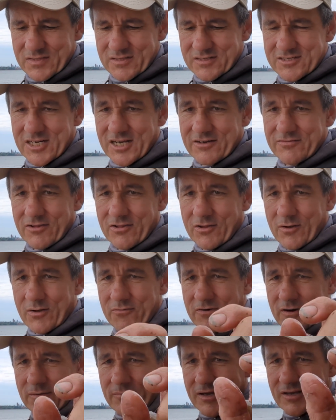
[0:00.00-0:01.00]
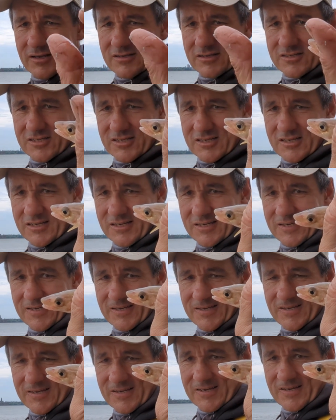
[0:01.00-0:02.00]
Travel all from Anglesey
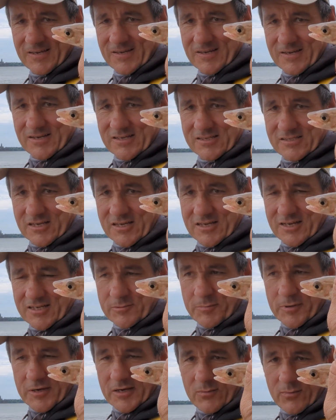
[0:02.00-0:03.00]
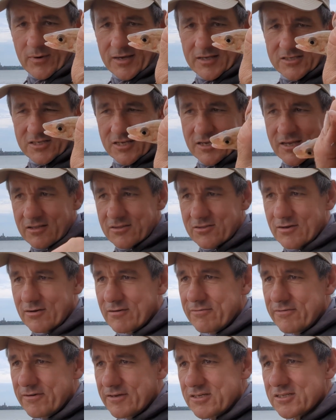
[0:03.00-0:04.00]
to catch pin whiting on
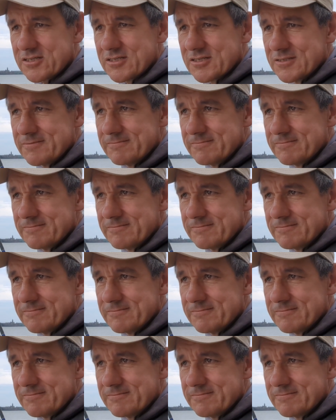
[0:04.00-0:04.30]
dogfish.